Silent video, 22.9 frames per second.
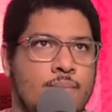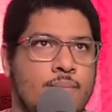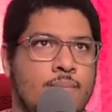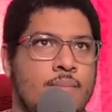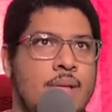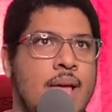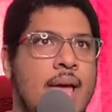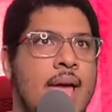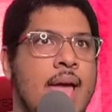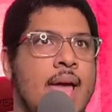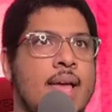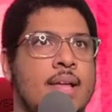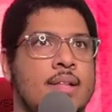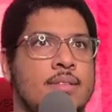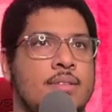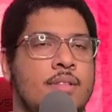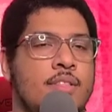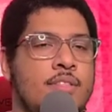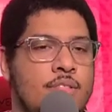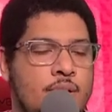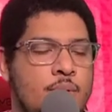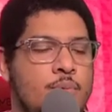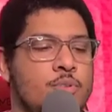And
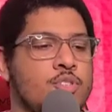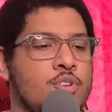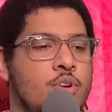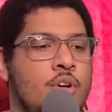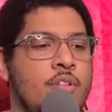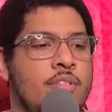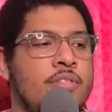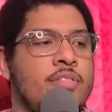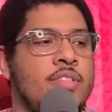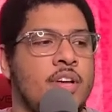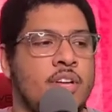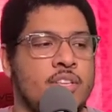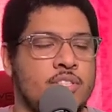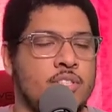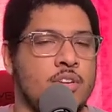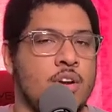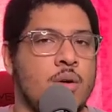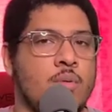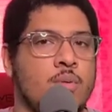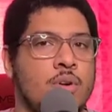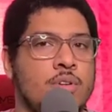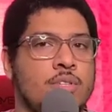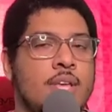it was called The Star
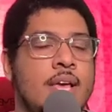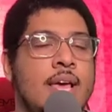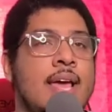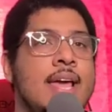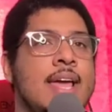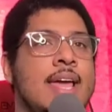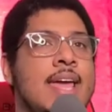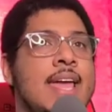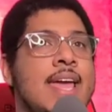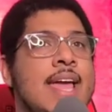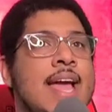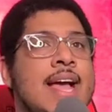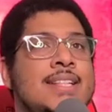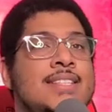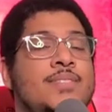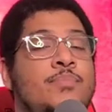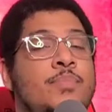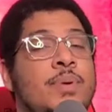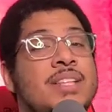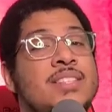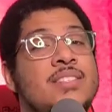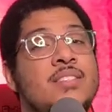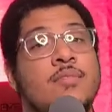Wars. He had
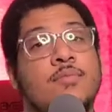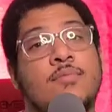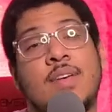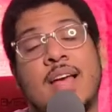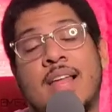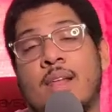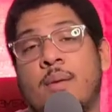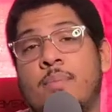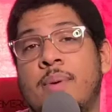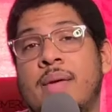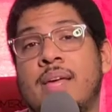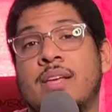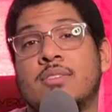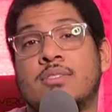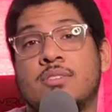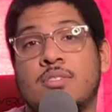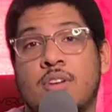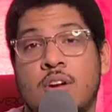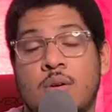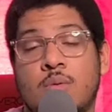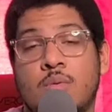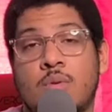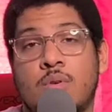been developing
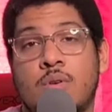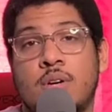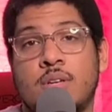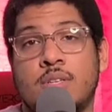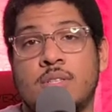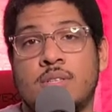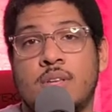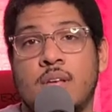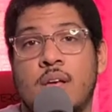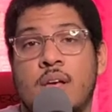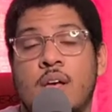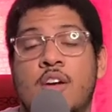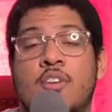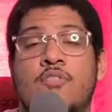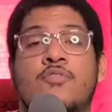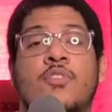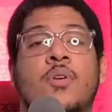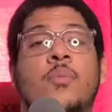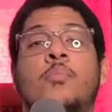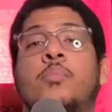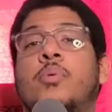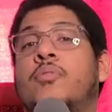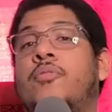Star Wars
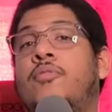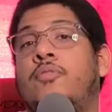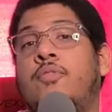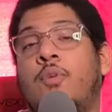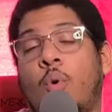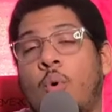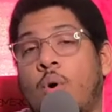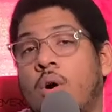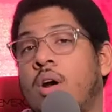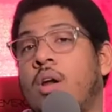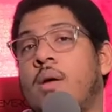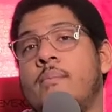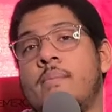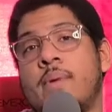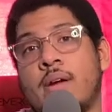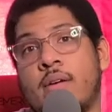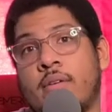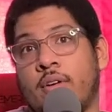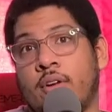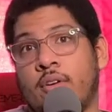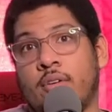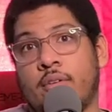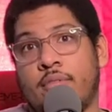from before
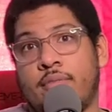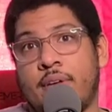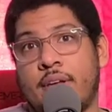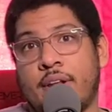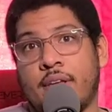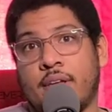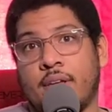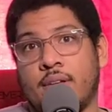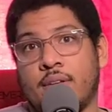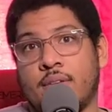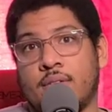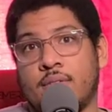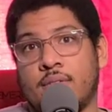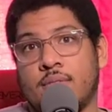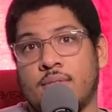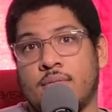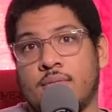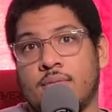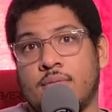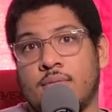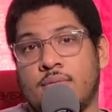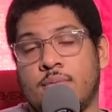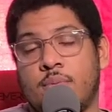American Graffiti,
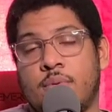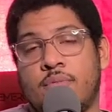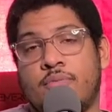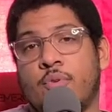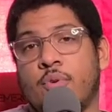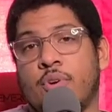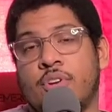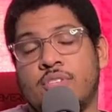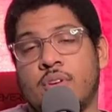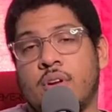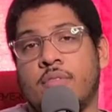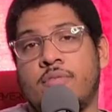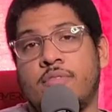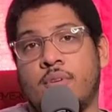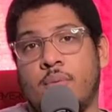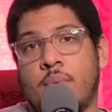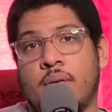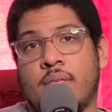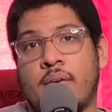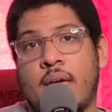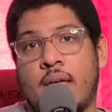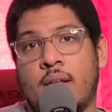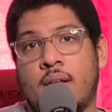before he started filming
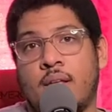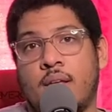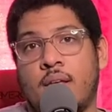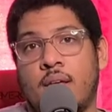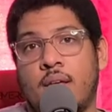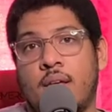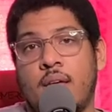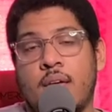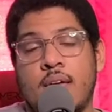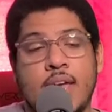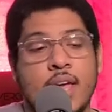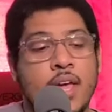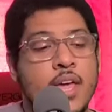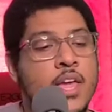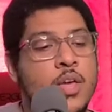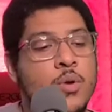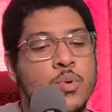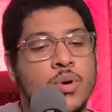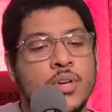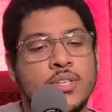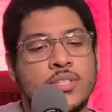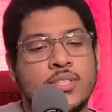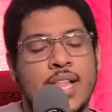that. He
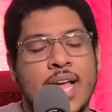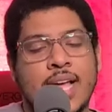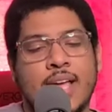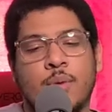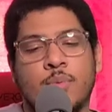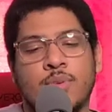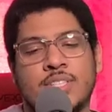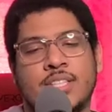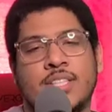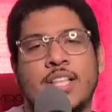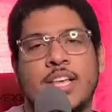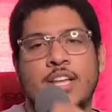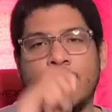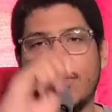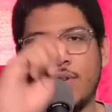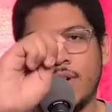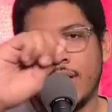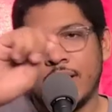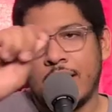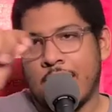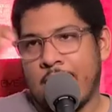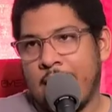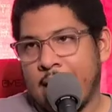was like, it was
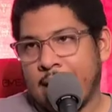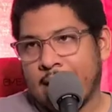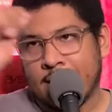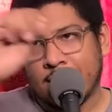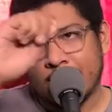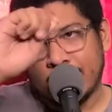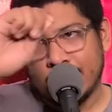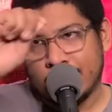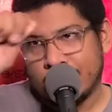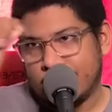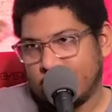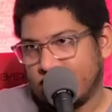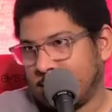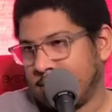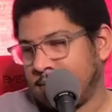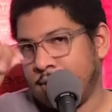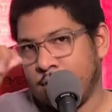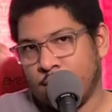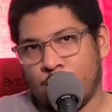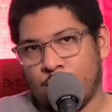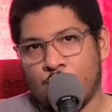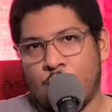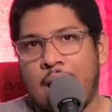literally like, you
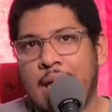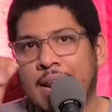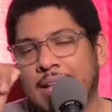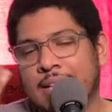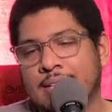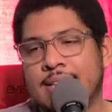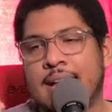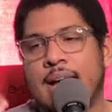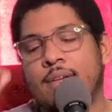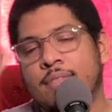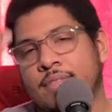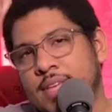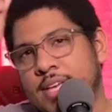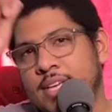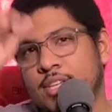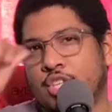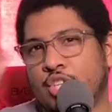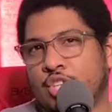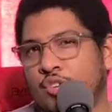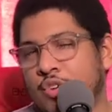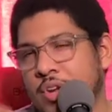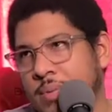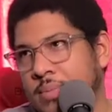know, writing down this,
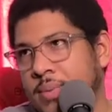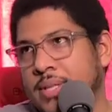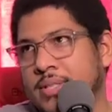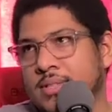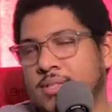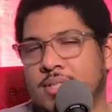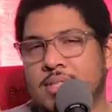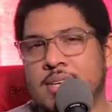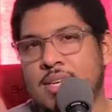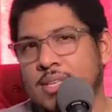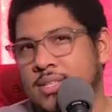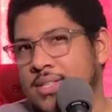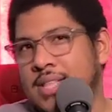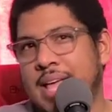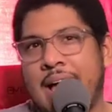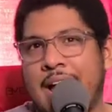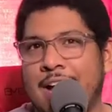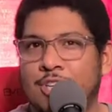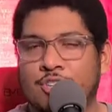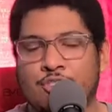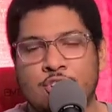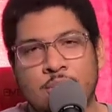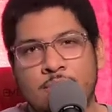treatments, this,
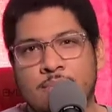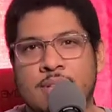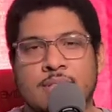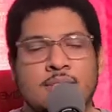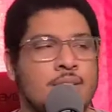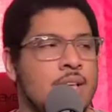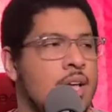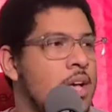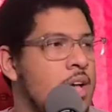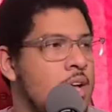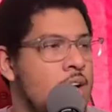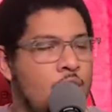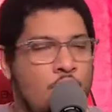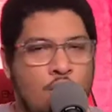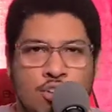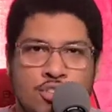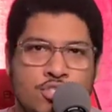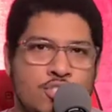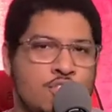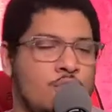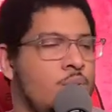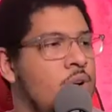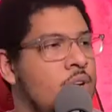that, treatments, oh, so on